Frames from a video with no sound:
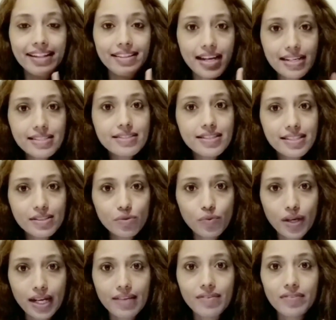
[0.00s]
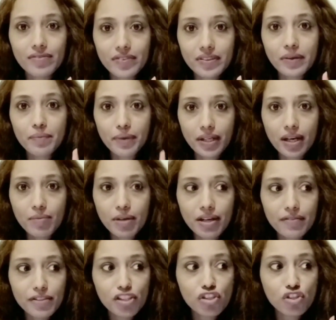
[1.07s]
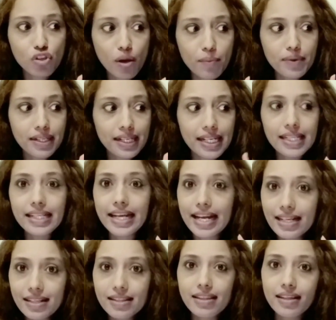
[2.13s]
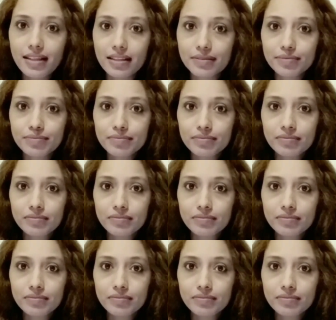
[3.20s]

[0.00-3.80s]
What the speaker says: And that is the reason why when we were in Panama, we shopped like anything,